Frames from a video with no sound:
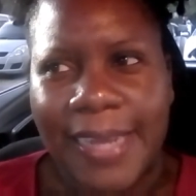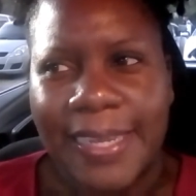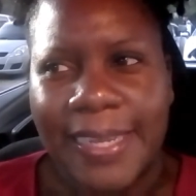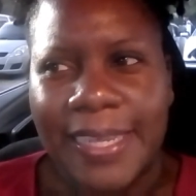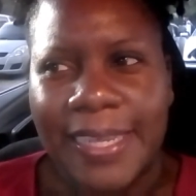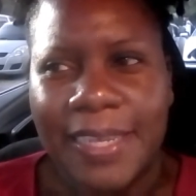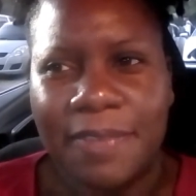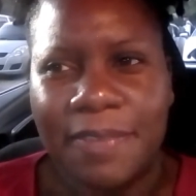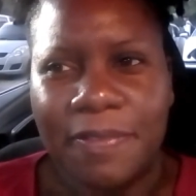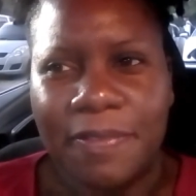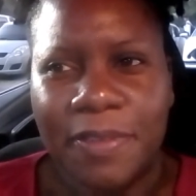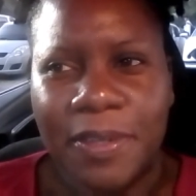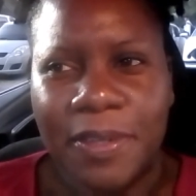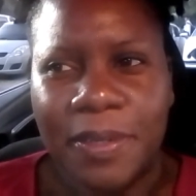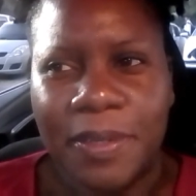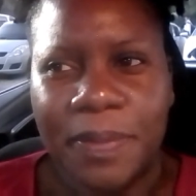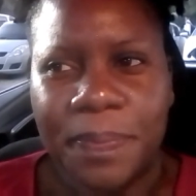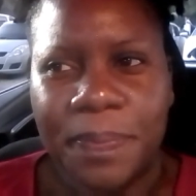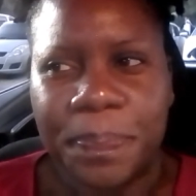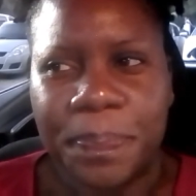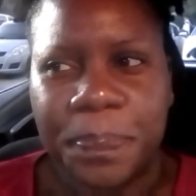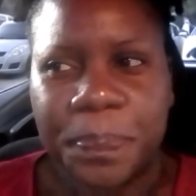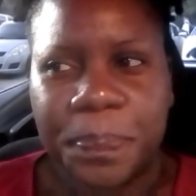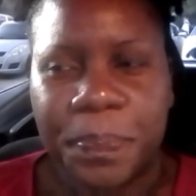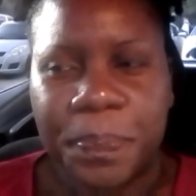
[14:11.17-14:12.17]

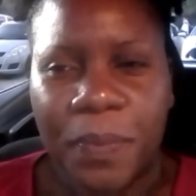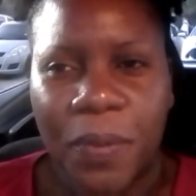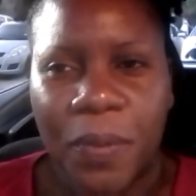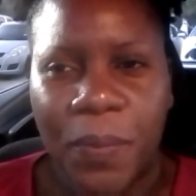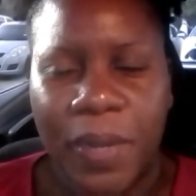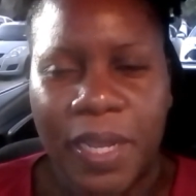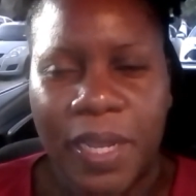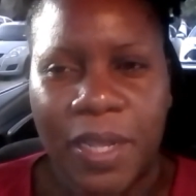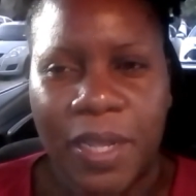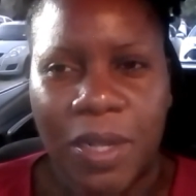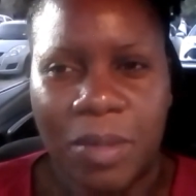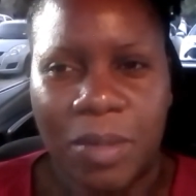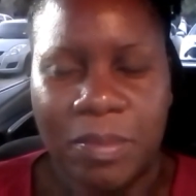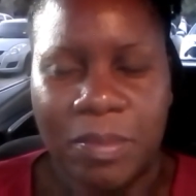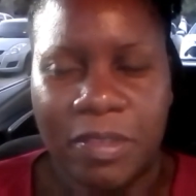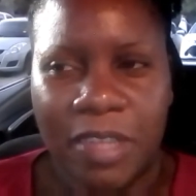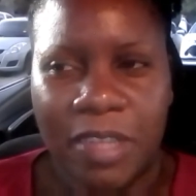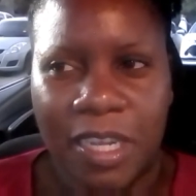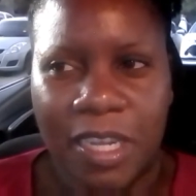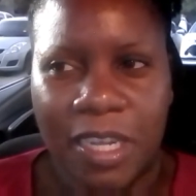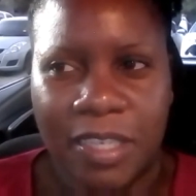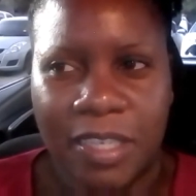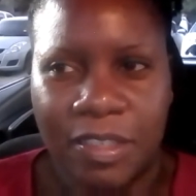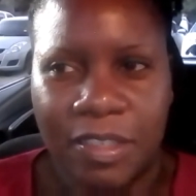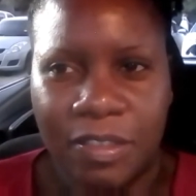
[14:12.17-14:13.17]
even when it comes
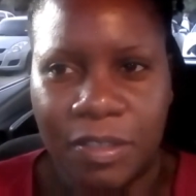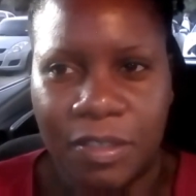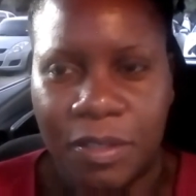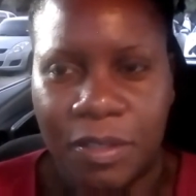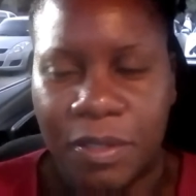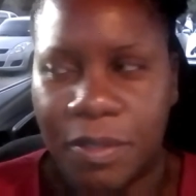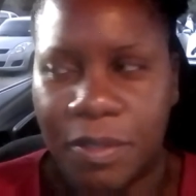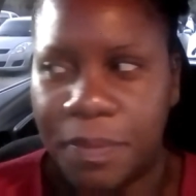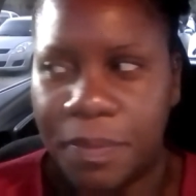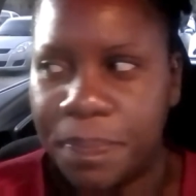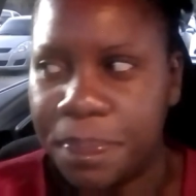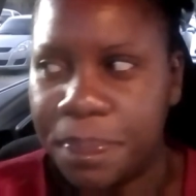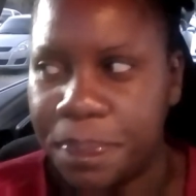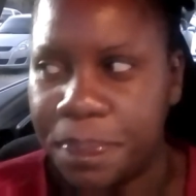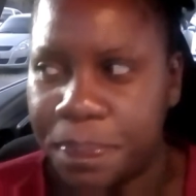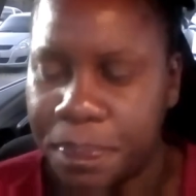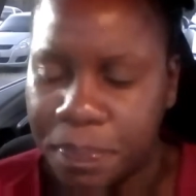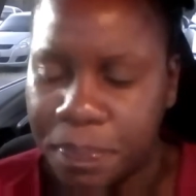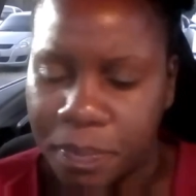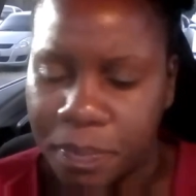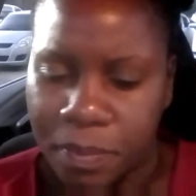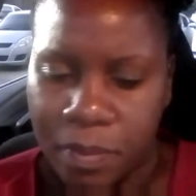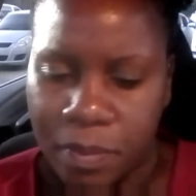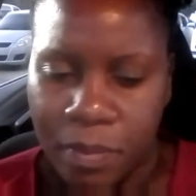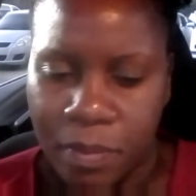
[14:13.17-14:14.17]
down to
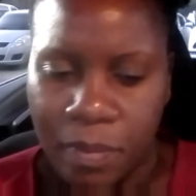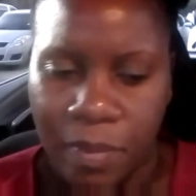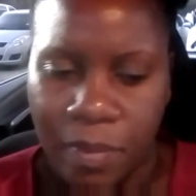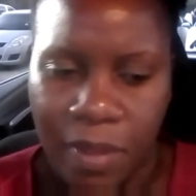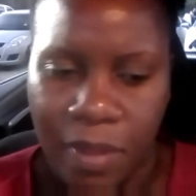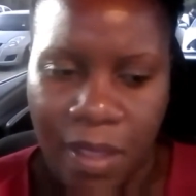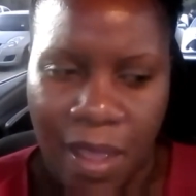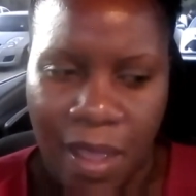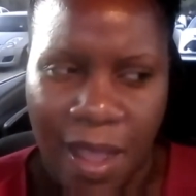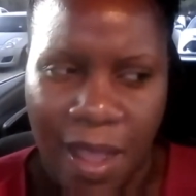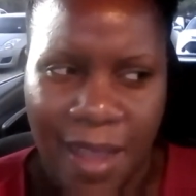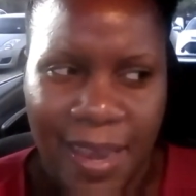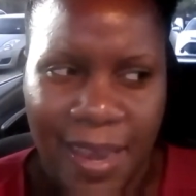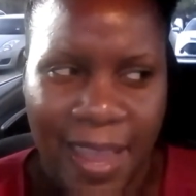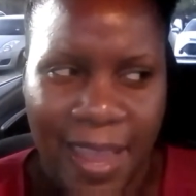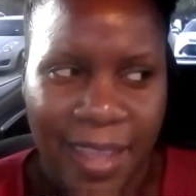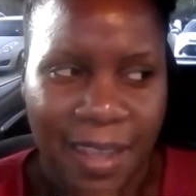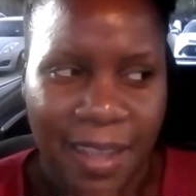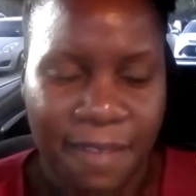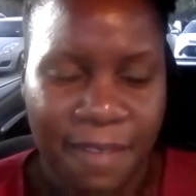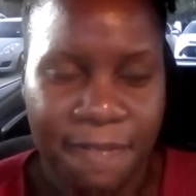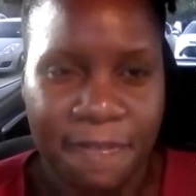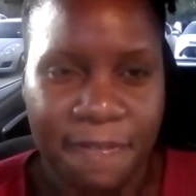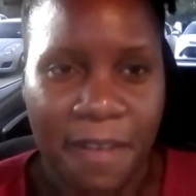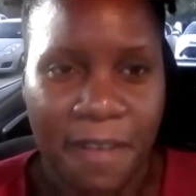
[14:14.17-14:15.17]
like
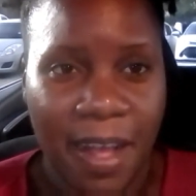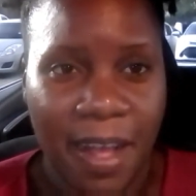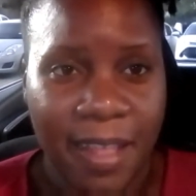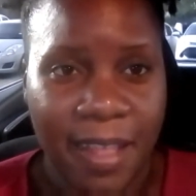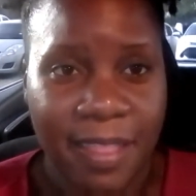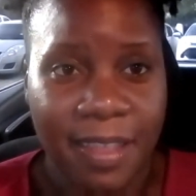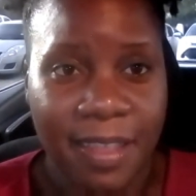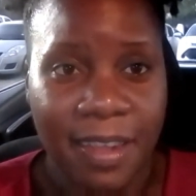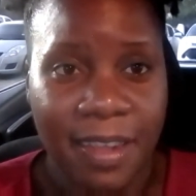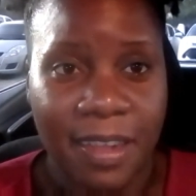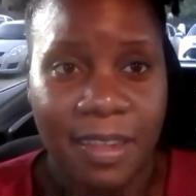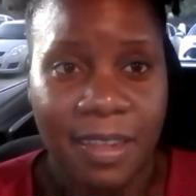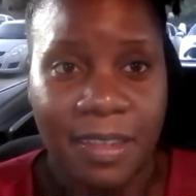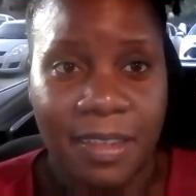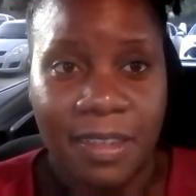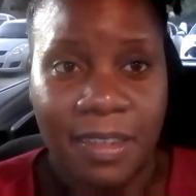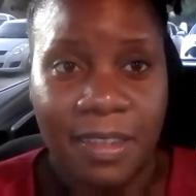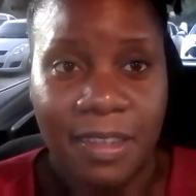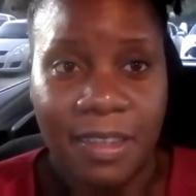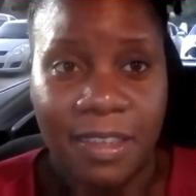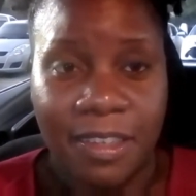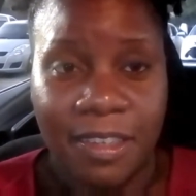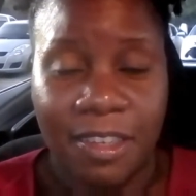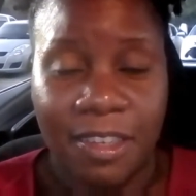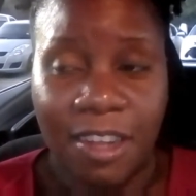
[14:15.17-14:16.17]
a
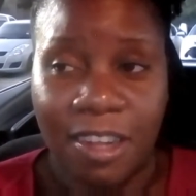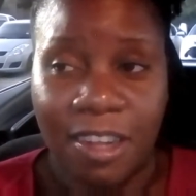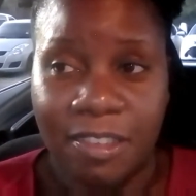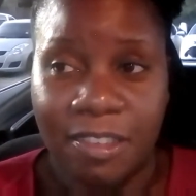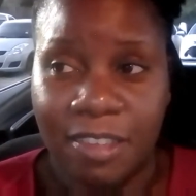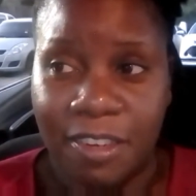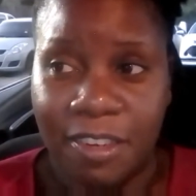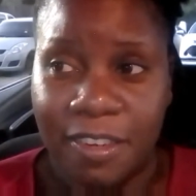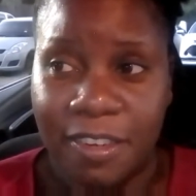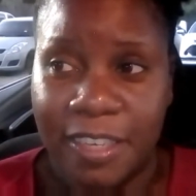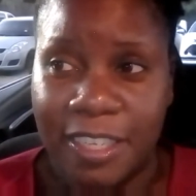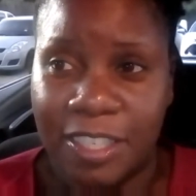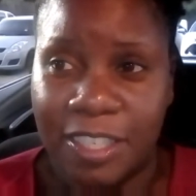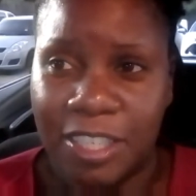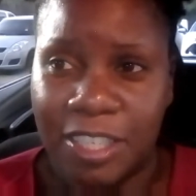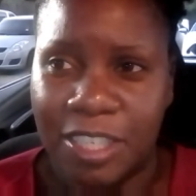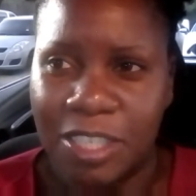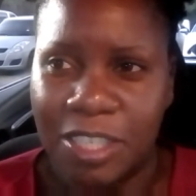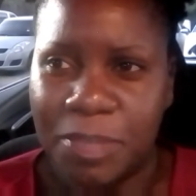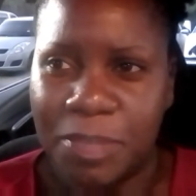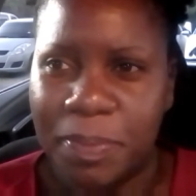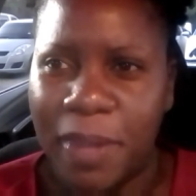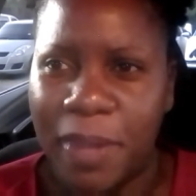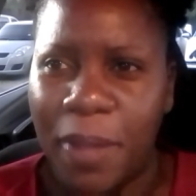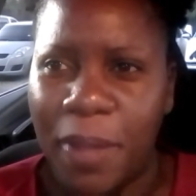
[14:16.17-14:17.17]
father-daughter
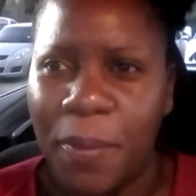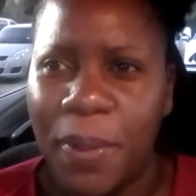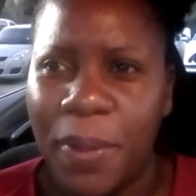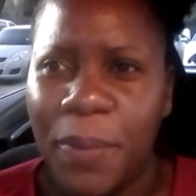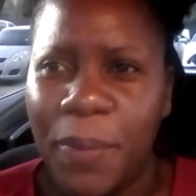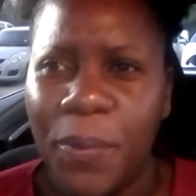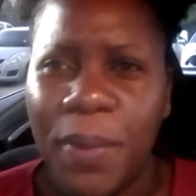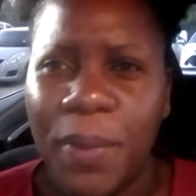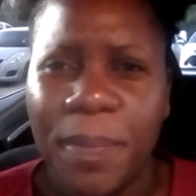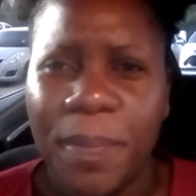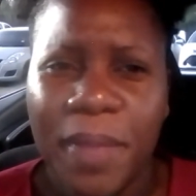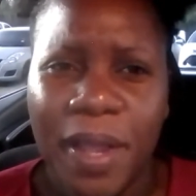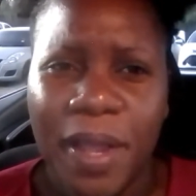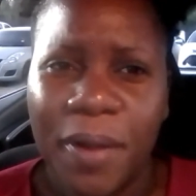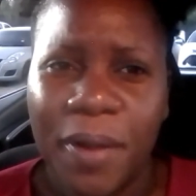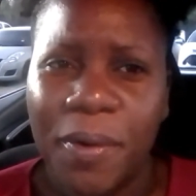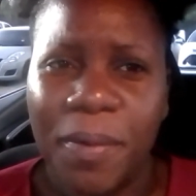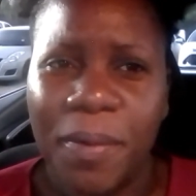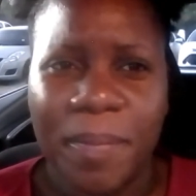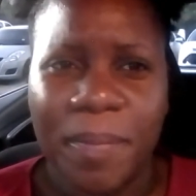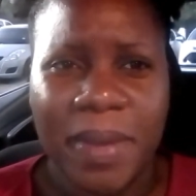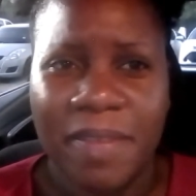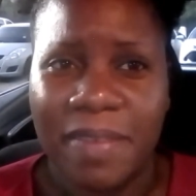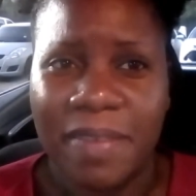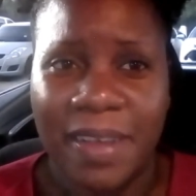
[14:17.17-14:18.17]
relationship, like when I grew
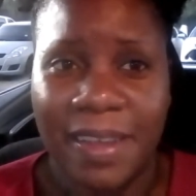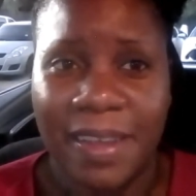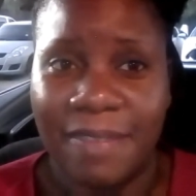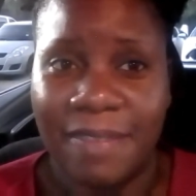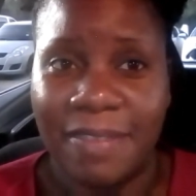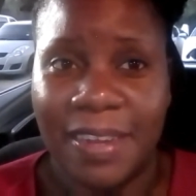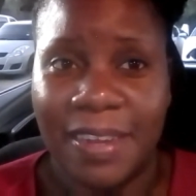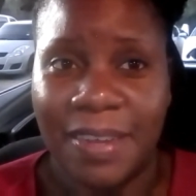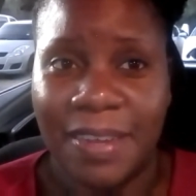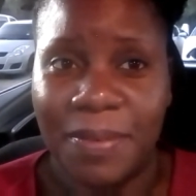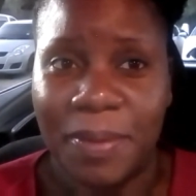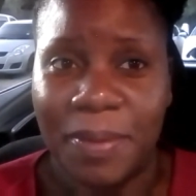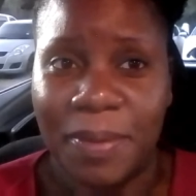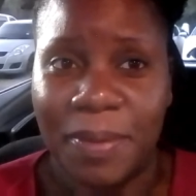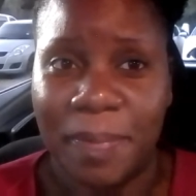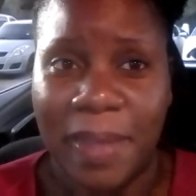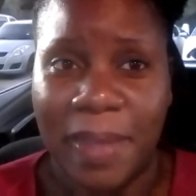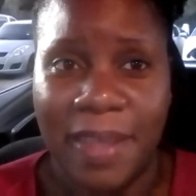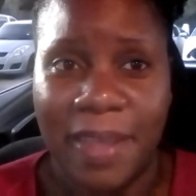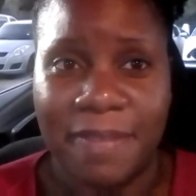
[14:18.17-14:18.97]
up, I never have that with